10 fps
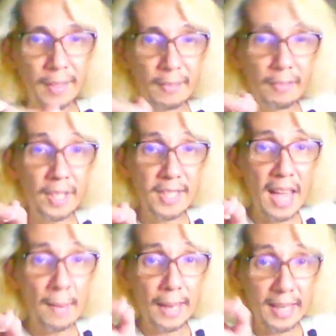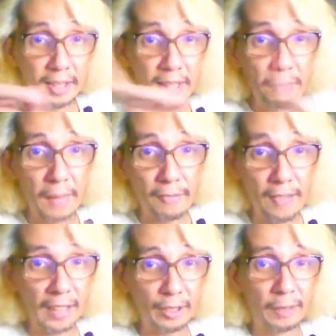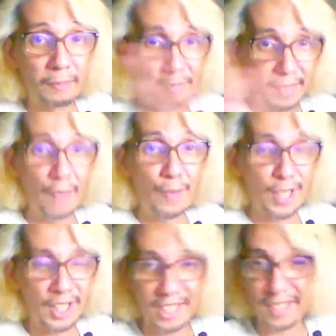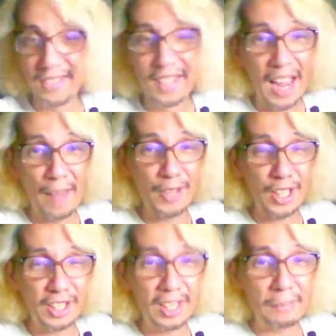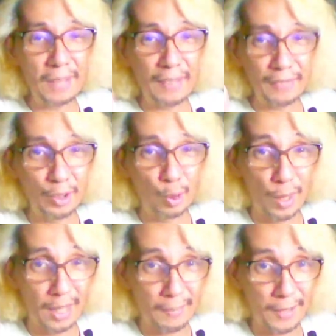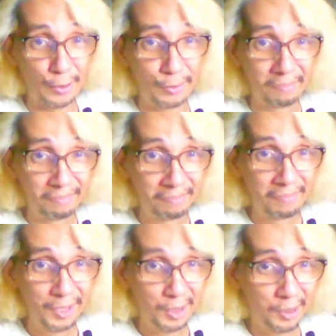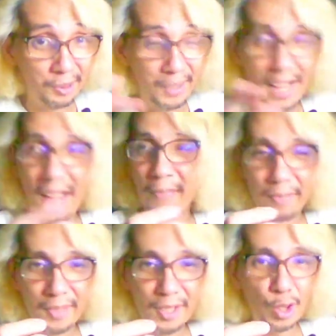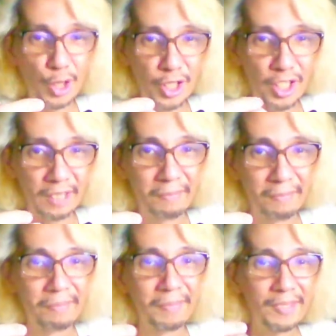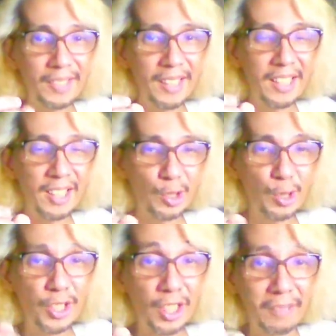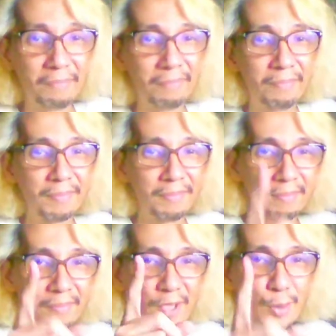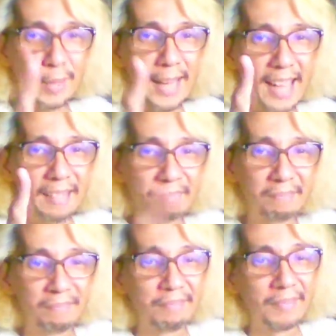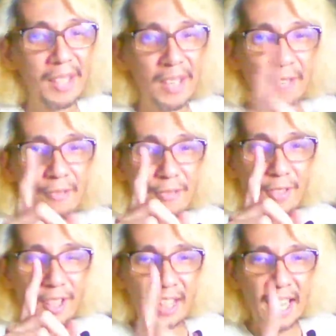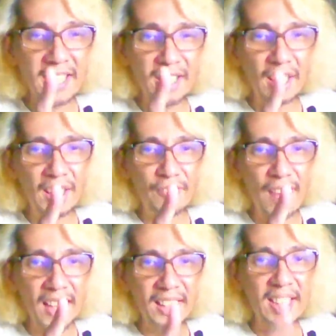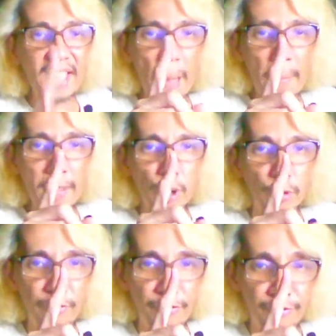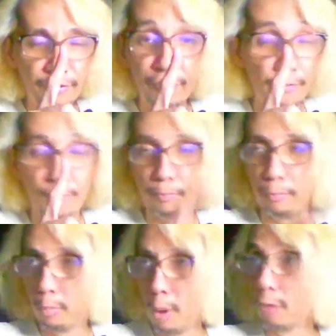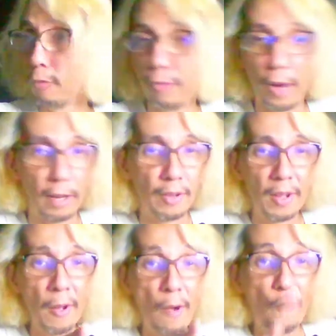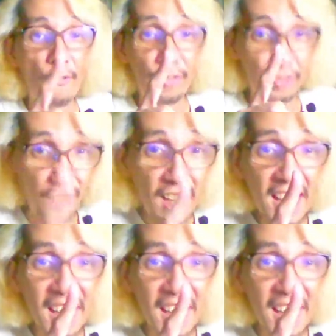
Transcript: This anime has a deep dive factor. And we just deep dive into one episode. So, yeah. It's a good start. Right? It's a good start. So, again. The case study of Vanitas episode... Anong five? Three?